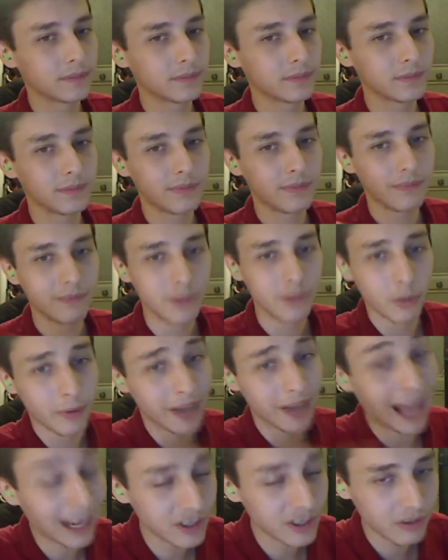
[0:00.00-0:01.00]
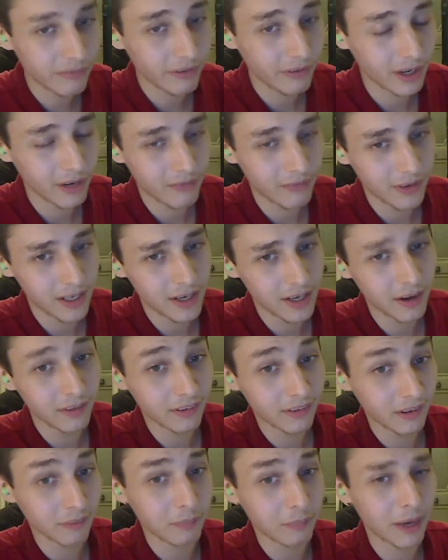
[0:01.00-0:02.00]
viewing action figure videos,
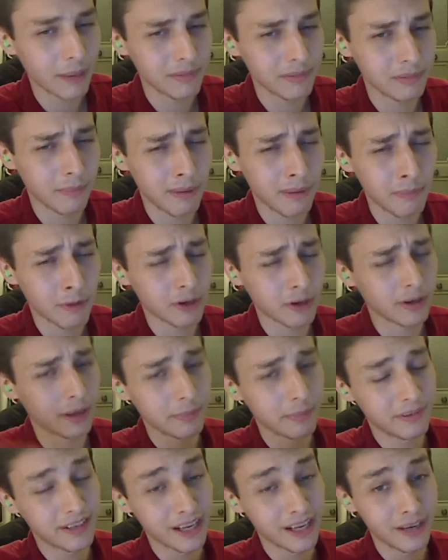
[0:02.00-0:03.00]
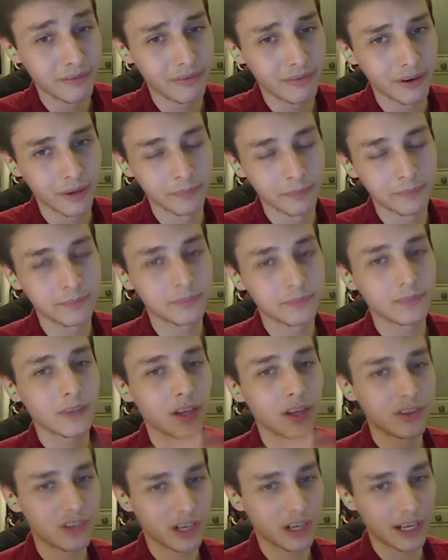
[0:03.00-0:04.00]
and perhaps you may want to abstain from
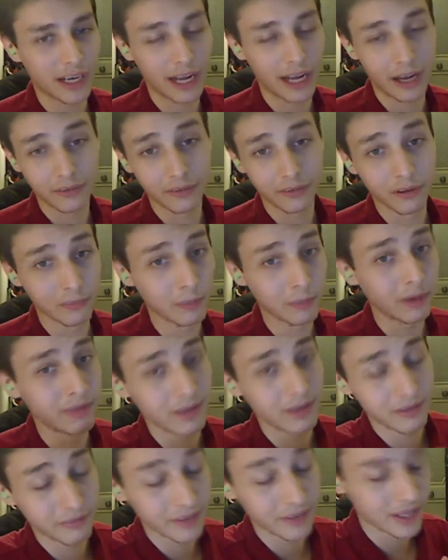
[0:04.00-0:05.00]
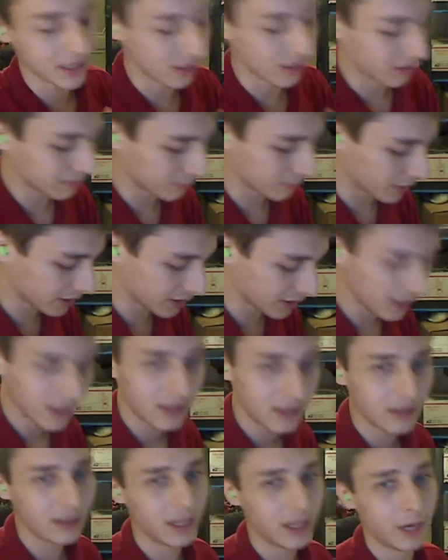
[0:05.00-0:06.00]
checking out those previous videos, but
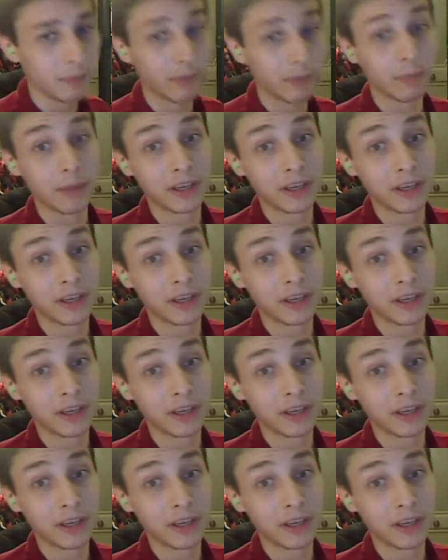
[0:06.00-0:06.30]
implement